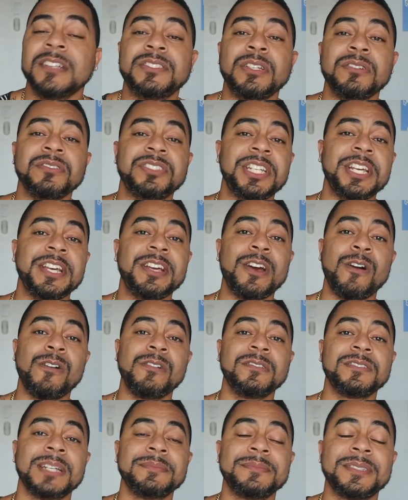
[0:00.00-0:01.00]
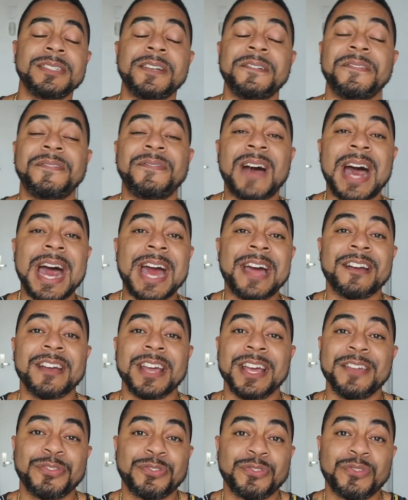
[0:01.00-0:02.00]
So she goes up to the fire
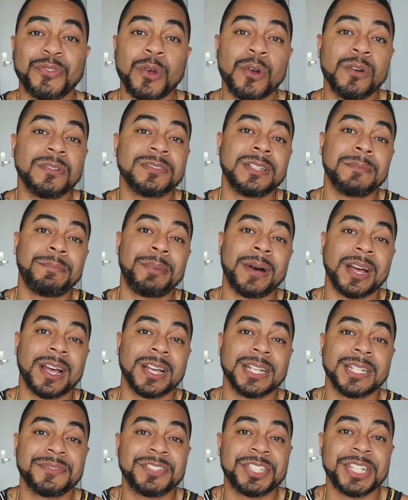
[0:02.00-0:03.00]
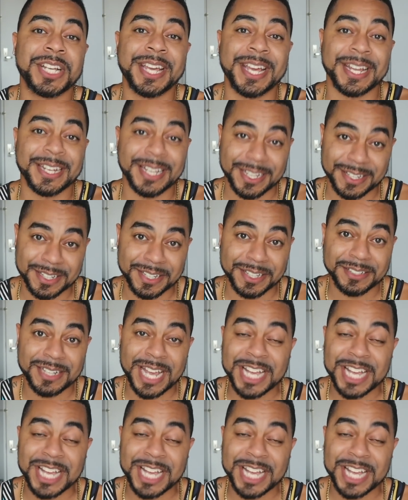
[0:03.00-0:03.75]
and throws the bucket of chicken in it.